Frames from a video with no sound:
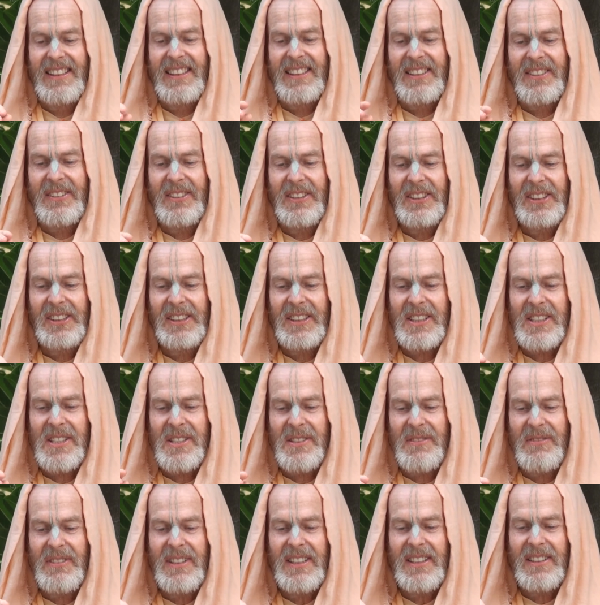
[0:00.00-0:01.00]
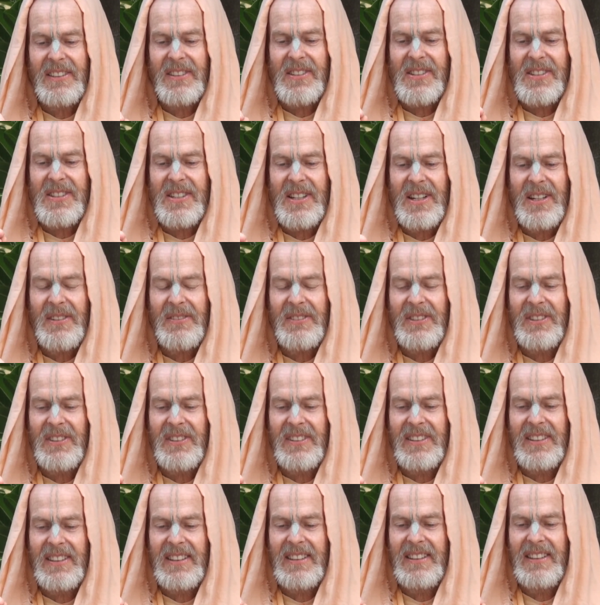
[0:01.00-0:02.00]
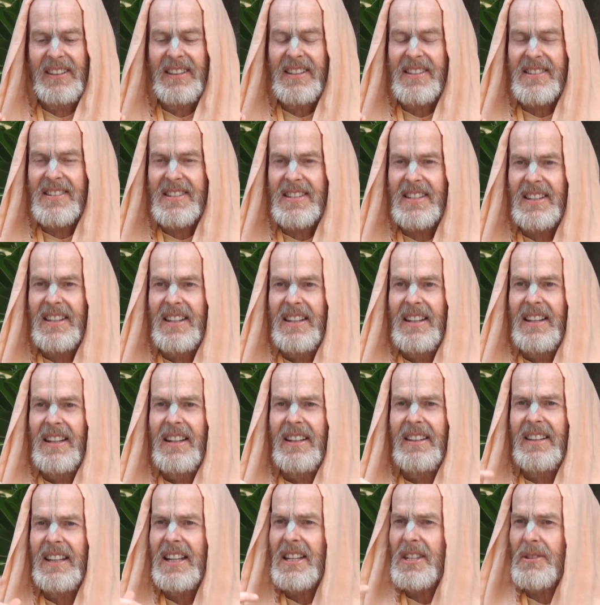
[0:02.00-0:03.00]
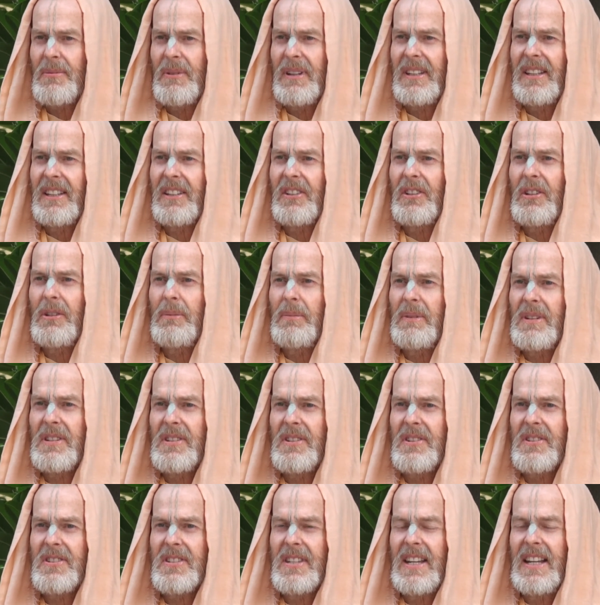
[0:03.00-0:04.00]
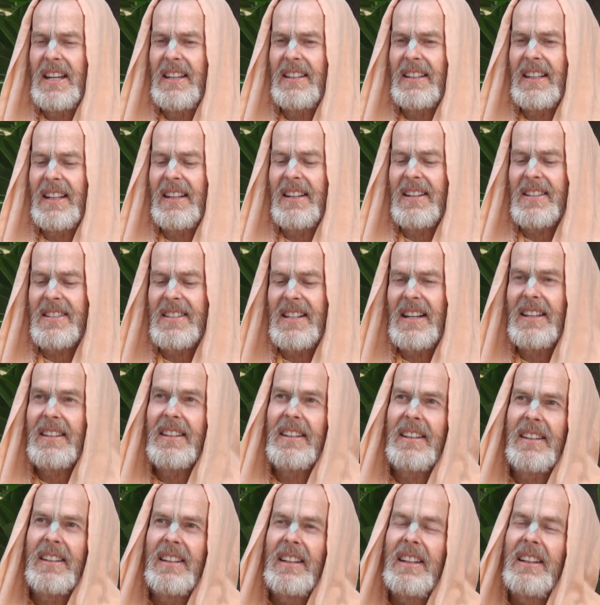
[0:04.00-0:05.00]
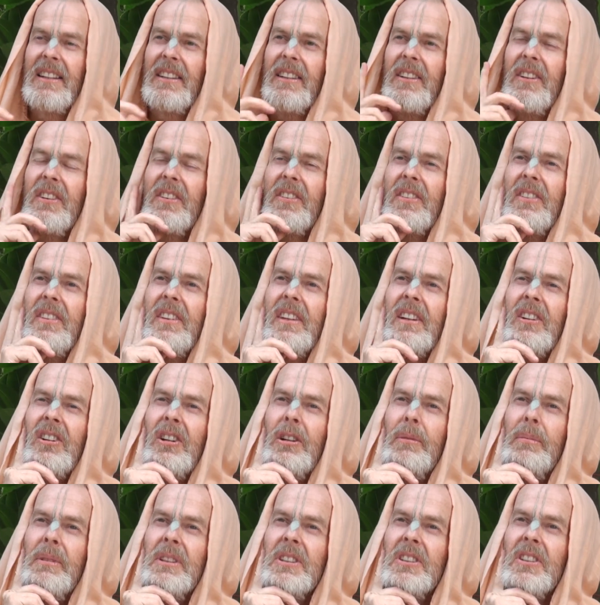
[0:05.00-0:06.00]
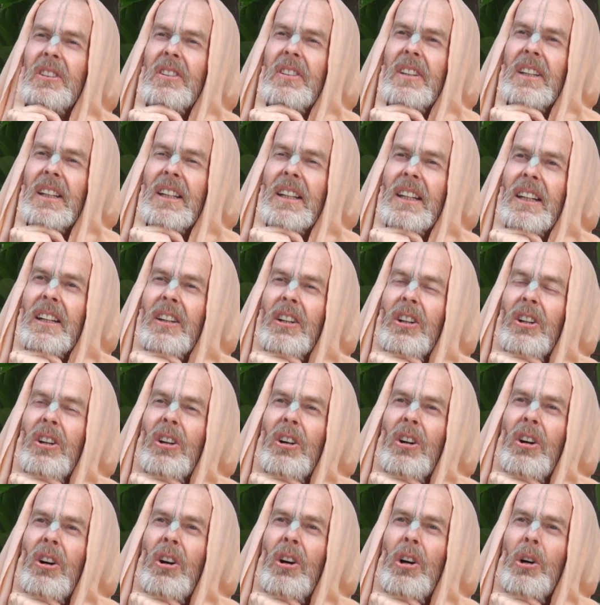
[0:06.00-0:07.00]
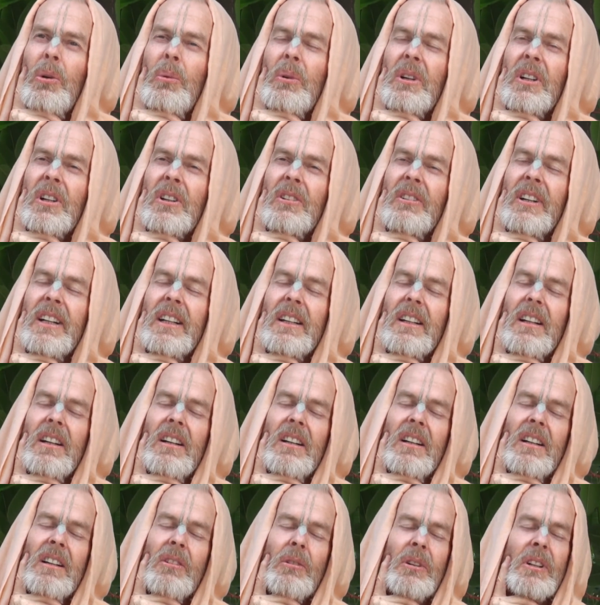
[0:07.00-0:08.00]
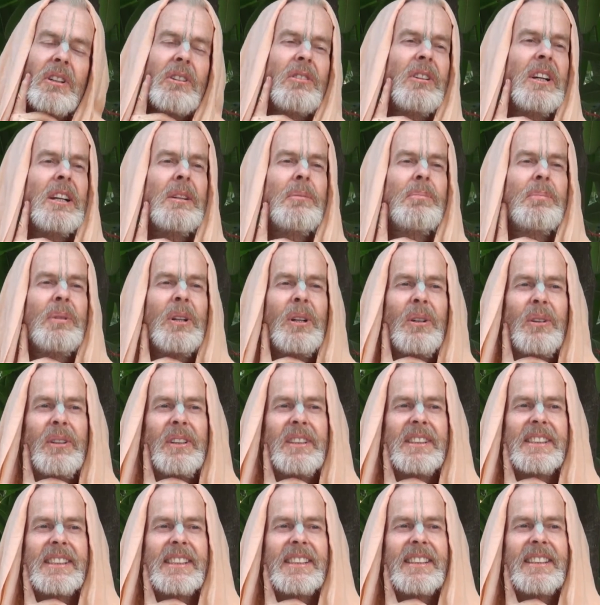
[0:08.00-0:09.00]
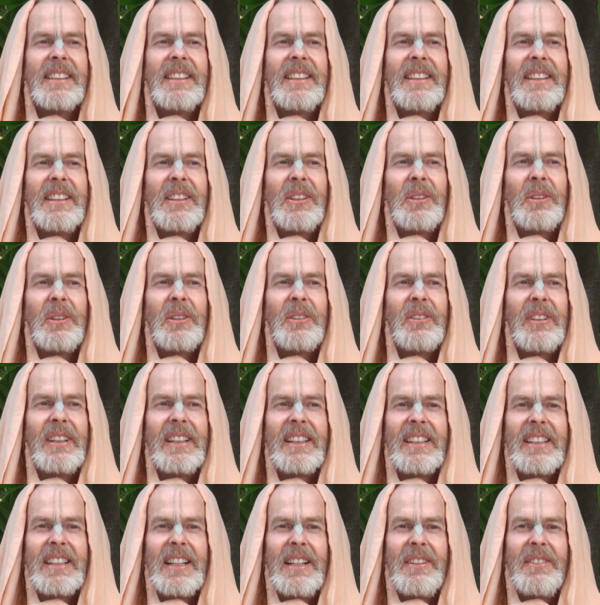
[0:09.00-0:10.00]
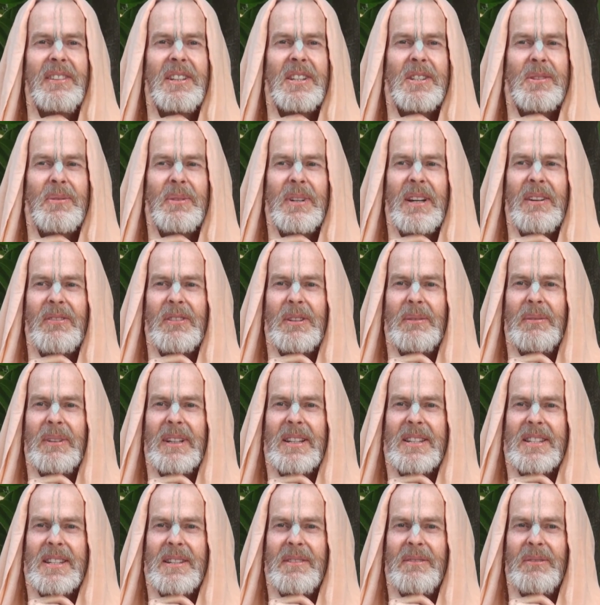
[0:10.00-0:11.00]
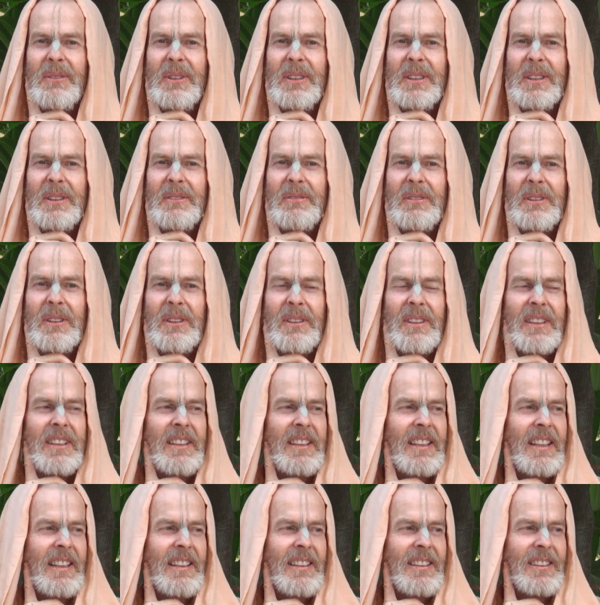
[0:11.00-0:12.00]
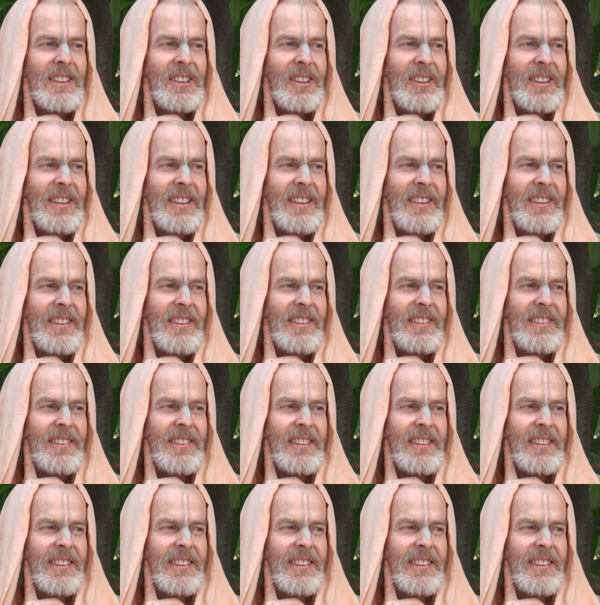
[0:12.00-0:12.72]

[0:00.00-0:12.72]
Krishna's feet are softer than this. And that's why the gopis are saying that. It's not that the gopis are thinking, oh, we're great poets, we're great kavis, we have to make some wonderful analogy here.